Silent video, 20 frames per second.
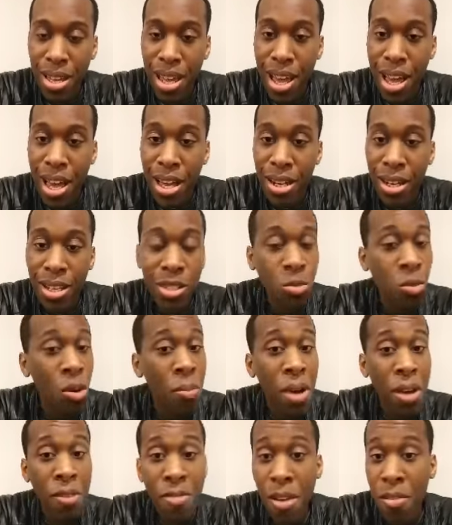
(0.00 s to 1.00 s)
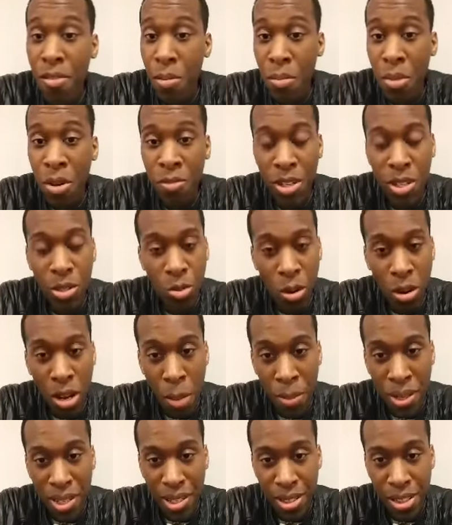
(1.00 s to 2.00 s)
And it's one of my favorite movies growing
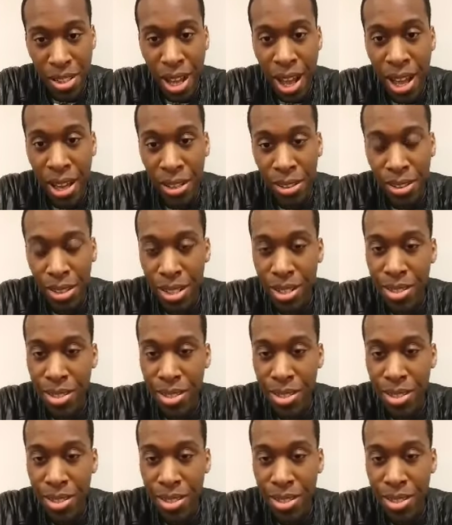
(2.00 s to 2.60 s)
up as a child.